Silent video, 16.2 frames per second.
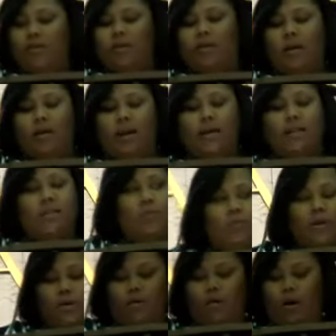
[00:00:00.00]
The song I
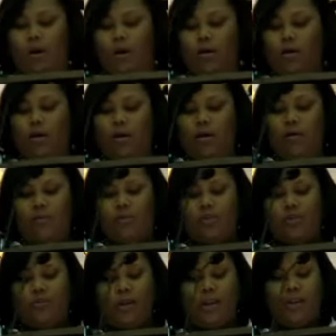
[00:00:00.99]
Surrender All
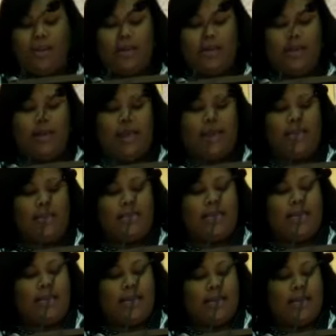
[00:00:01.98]
was written in
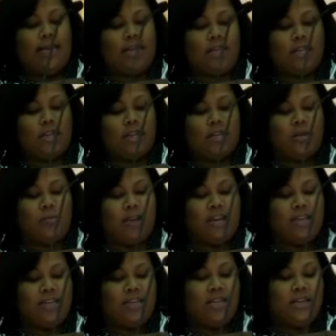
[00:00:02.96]
1896
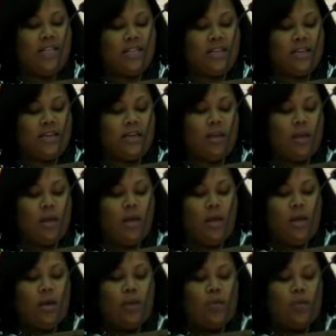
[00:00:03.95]
by Justin
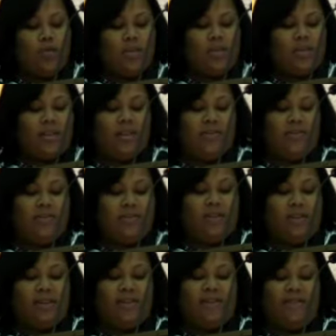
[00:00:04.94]

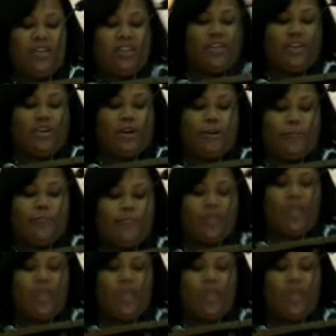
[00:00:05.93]
DeVenture.